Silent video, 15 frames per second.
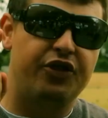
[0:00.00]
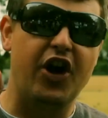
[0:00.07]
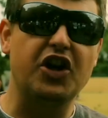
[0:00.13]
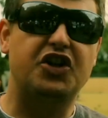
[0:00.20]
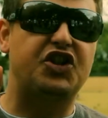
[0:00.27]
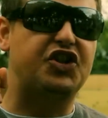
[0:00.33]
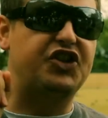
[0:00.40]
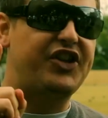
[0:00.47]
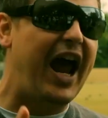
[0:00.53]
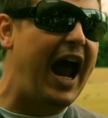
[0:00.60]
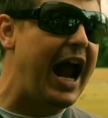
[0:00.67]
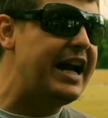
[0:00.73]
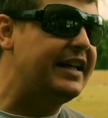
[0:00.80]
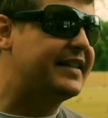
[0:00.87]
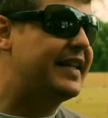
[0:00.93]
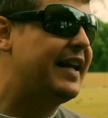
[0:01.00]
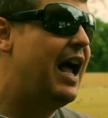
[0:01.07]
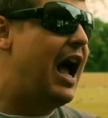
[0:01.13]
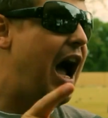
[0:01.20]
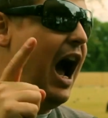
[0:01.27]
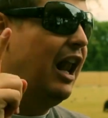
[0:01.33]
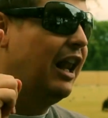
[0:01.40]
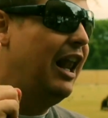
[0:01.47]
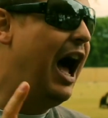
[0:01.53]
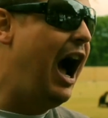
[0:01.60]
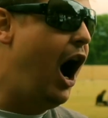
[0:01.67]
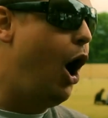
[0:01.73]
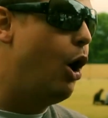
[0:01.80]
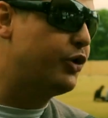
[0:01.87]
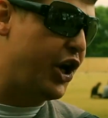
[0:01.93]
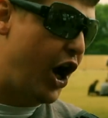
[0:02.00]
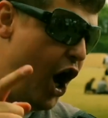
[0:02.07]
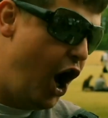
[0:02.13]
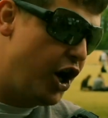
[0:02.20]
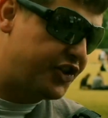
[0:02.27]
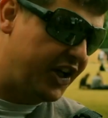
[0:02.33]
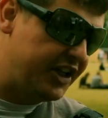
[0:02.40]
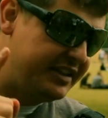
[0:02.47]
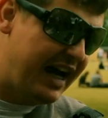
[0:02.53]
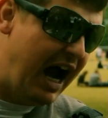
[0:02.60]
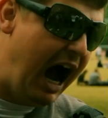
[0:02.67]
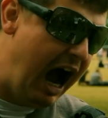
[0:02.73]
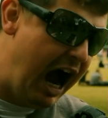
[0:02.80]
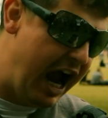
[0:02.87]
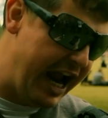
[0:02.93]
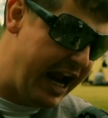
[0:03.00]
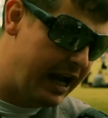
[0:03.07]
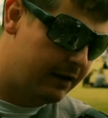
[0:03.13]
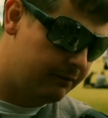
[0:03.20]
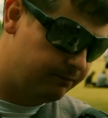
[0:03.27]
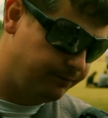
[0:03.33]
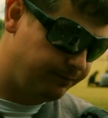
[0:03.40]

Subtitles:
The state allowed her to die.